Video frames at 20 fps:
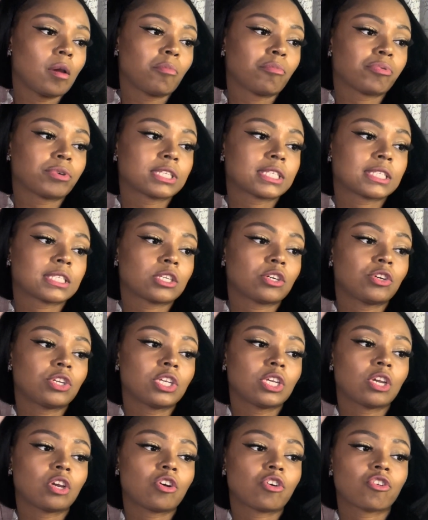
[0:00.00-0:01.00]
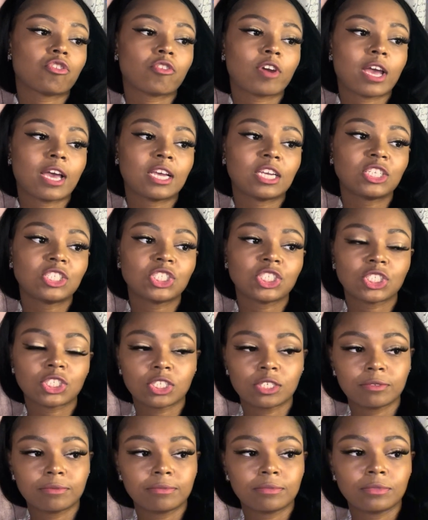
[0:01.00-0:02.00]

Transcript: Brazilian Crush